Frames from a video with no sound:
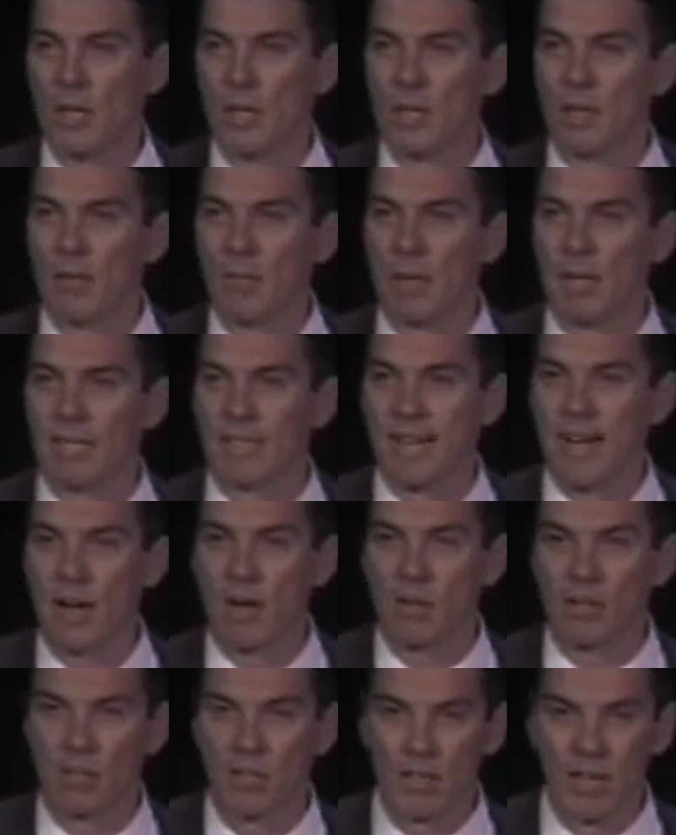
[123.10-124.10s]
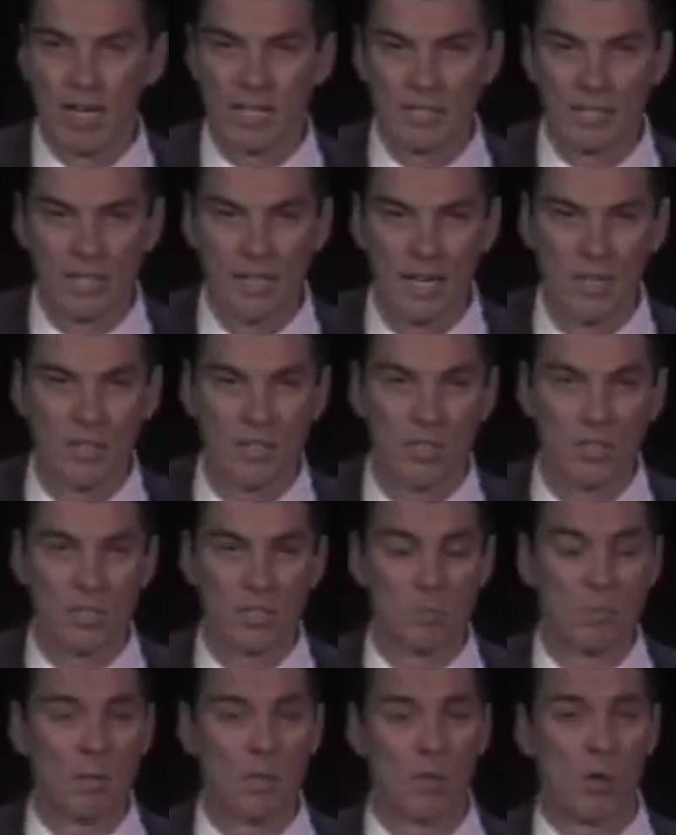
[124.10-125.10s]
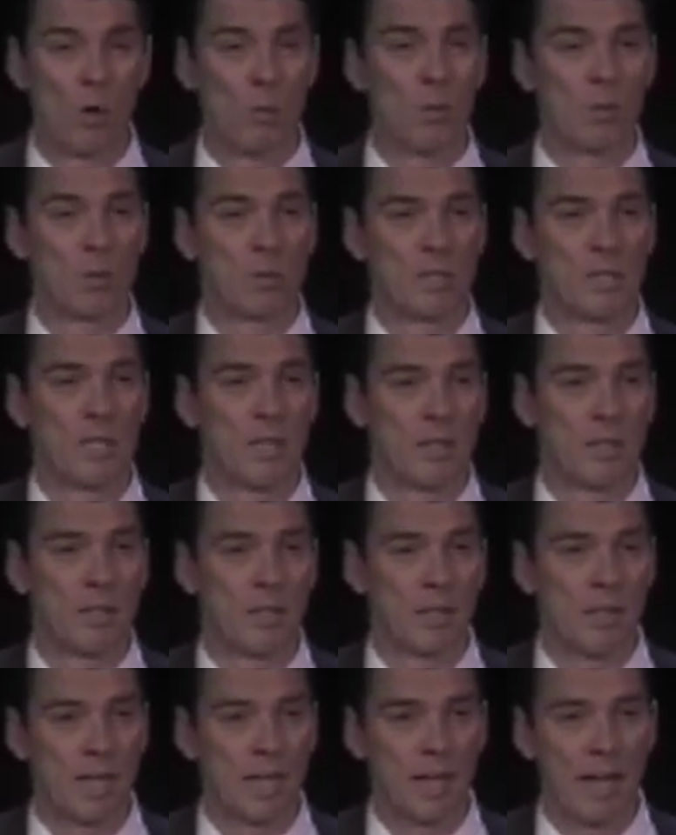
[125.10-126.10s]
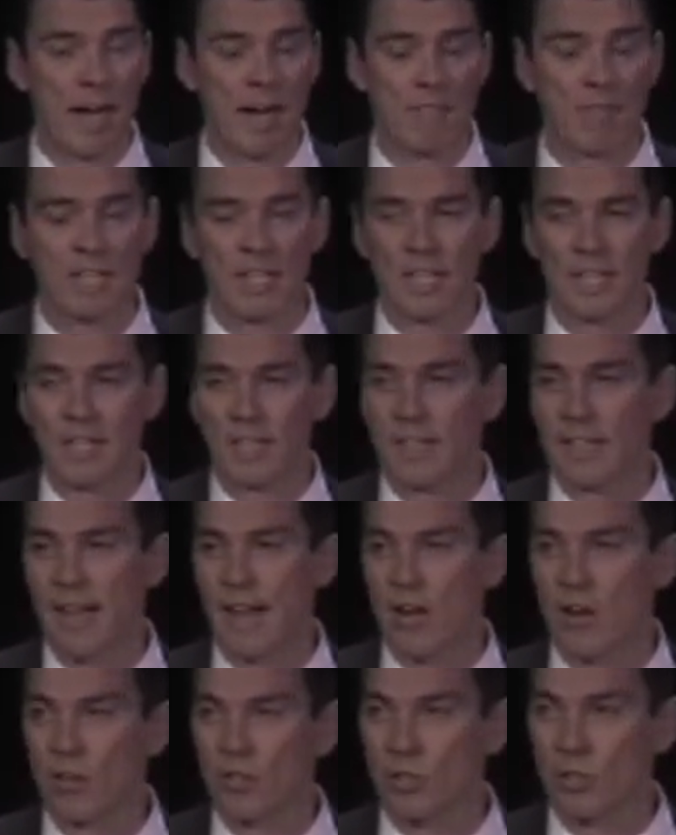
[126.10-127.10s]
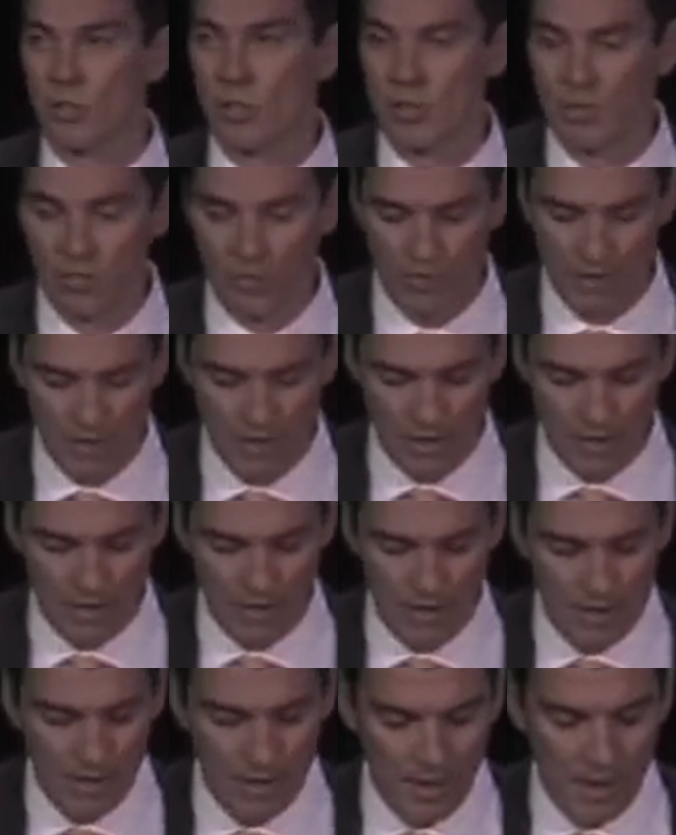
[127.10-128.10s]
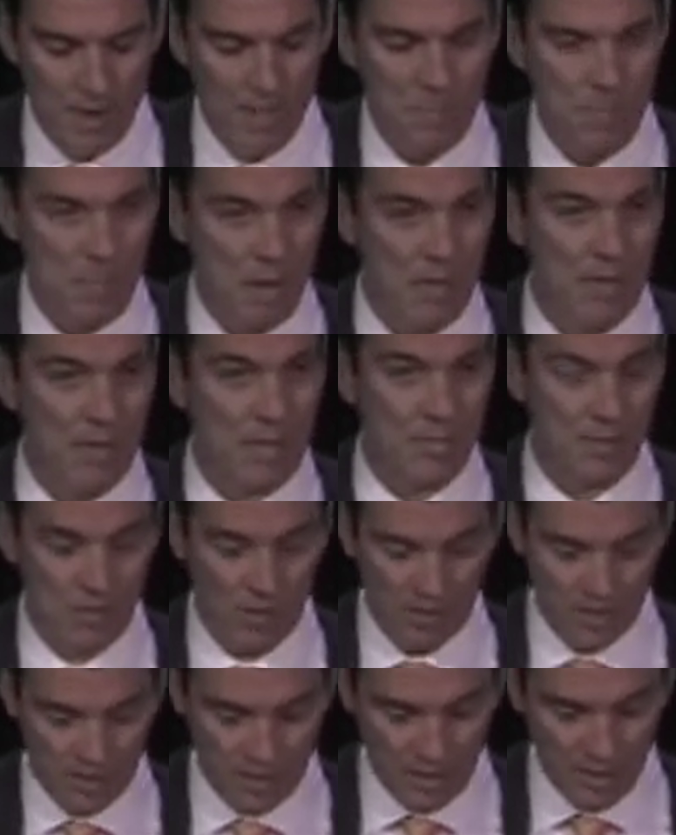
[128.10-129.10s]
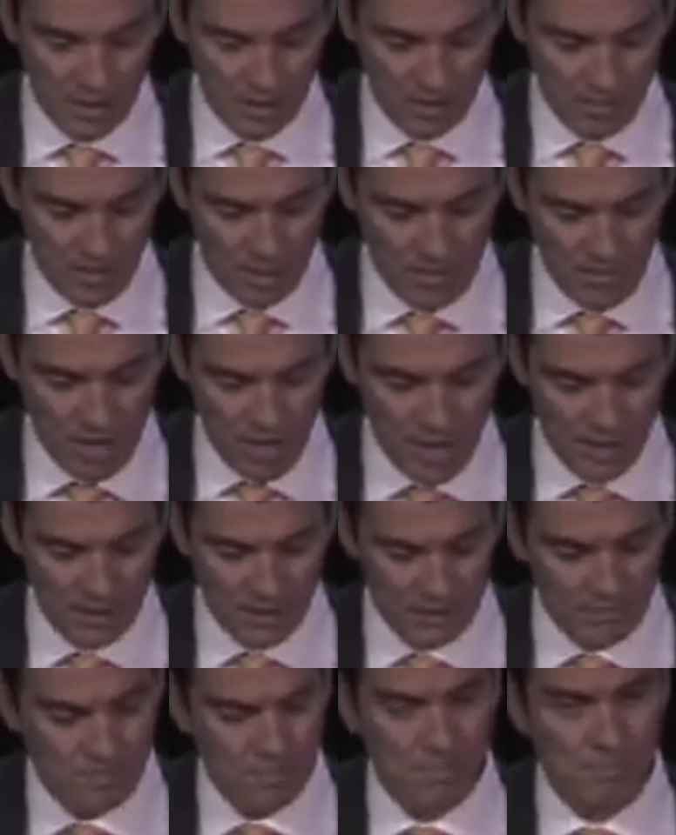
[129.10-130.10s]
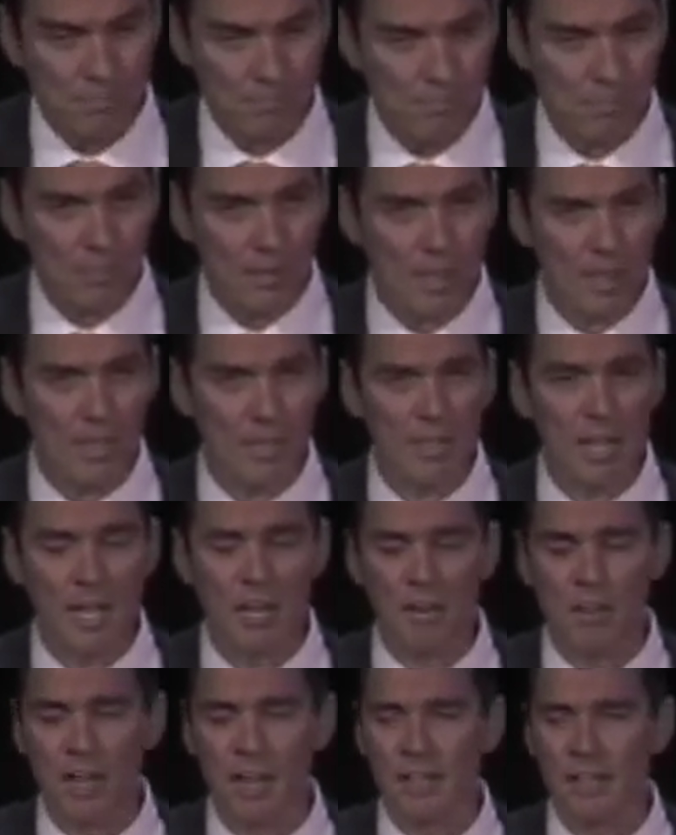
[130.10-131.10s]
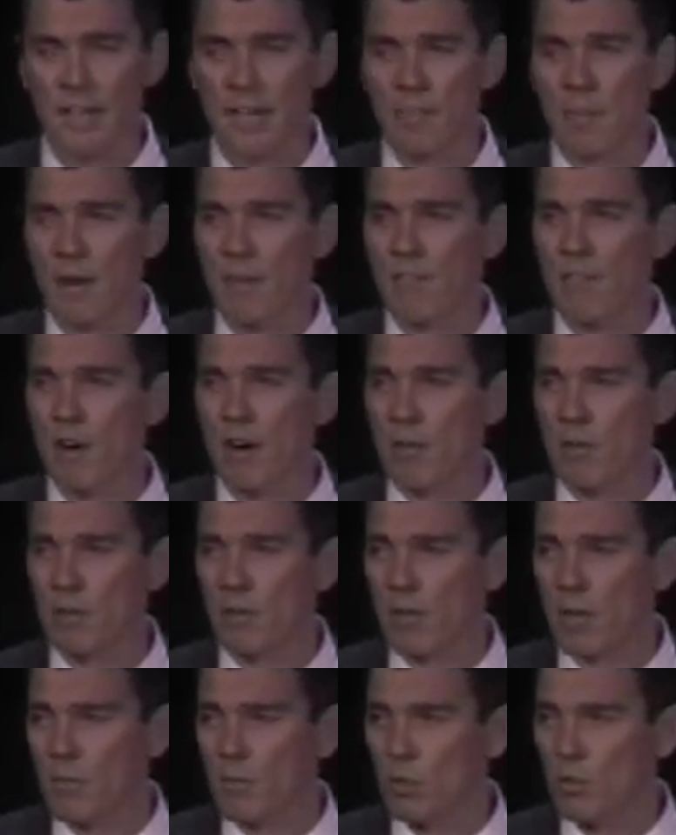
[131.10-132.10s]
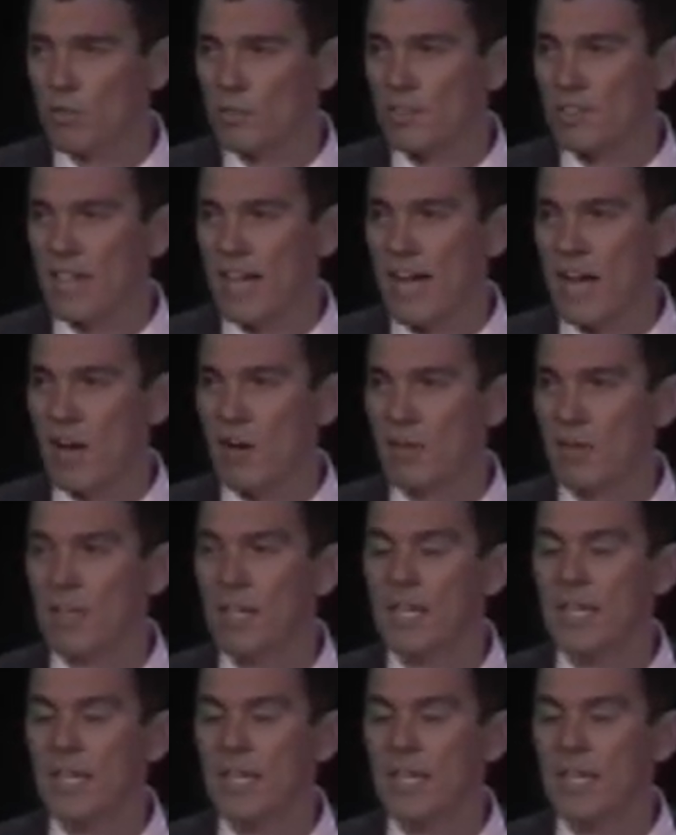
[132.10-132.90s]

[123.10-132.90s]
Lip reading: in my town in the last 10 years, but nobody was there, and every kid in town should have been there, so that stuck in my mind. Later that day, my father-in-law moved to town,